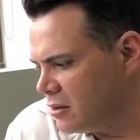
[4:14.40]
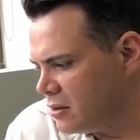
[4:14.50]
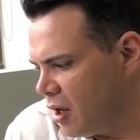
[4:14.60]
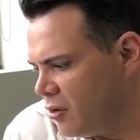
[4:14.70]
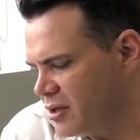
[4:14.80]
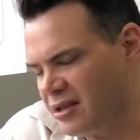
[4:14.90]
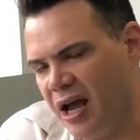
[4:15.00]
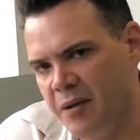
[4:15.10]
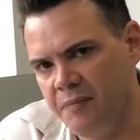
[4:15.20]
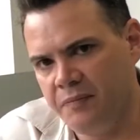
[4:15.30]
So the
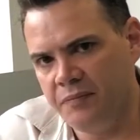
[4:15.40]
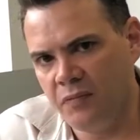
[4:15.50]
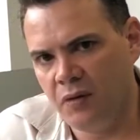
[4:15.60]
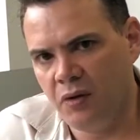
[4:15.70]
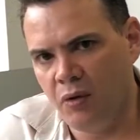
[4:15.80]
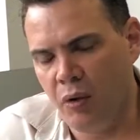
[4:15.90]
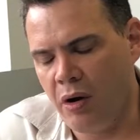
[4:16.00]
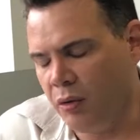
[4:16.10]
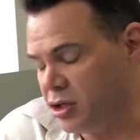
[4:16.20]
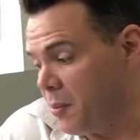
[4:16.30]
same
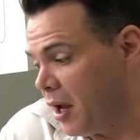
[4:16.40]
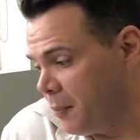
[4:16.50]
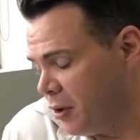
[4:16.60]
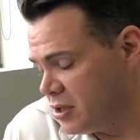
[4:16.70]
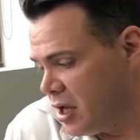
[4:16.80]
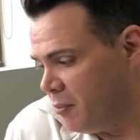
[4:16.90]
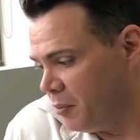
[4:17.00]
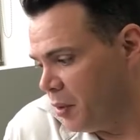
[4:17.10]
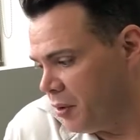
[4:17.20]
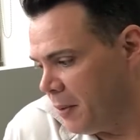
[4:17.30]
question mark applies to
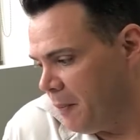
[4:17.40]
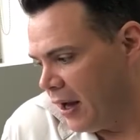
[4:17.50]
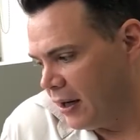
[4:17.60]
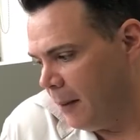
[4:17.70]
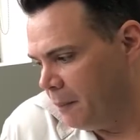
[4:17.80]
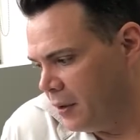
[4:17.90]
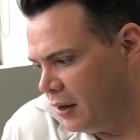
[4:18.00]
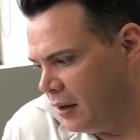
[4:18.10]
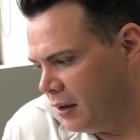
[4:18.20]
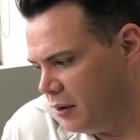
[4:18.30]
him, whether he can back it up,
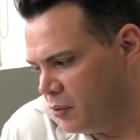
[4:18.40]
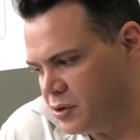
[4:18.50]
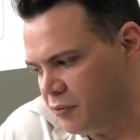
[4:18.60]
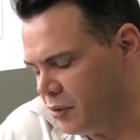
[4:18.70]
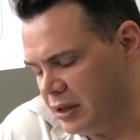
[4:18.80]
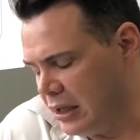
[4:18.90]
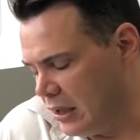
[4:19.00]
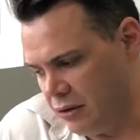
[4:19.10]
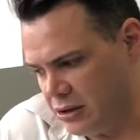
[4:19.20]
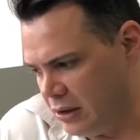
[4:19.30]
but it was a
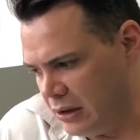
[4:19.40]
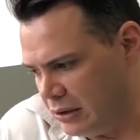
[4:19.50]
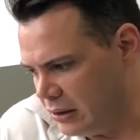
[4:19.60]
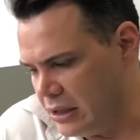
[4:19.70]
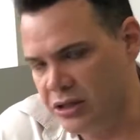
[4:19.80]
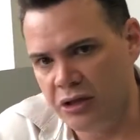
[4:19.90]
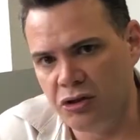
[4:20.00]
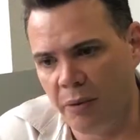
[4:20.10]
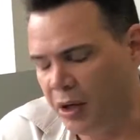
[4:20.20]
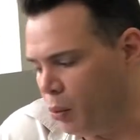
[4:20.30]
ridiculously easy
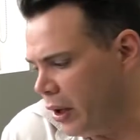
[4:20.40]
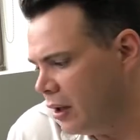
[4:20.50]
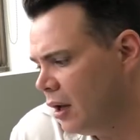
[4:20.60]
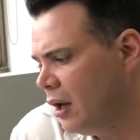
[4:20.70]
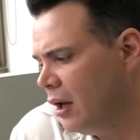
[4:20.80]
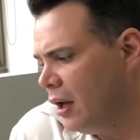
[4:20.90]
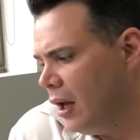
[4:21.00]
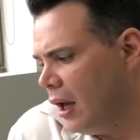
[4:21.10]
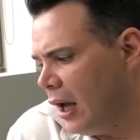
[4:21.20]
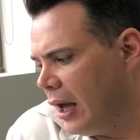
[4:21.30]
and dominant win.
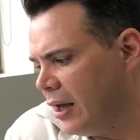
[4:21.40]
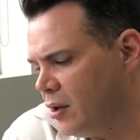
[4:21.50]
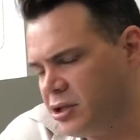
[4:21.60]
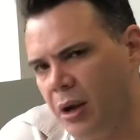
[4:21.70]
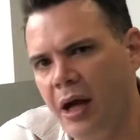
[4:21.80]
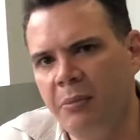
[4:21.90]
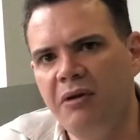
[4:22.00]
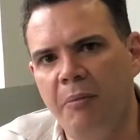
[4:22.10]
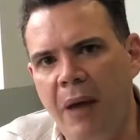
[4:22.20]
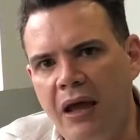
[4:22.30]
He also had a
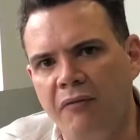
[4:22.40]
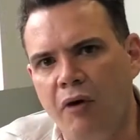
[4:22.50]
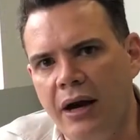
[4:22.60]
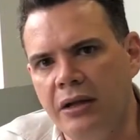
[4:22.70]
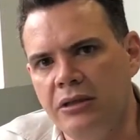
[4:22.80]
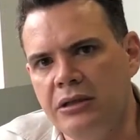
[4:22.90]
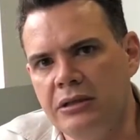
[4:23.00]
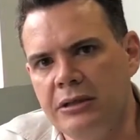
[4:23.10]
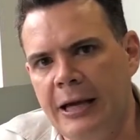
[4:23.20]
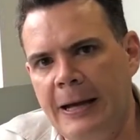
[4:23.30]
bit of a bank of
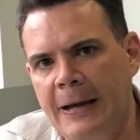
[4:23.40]
ratings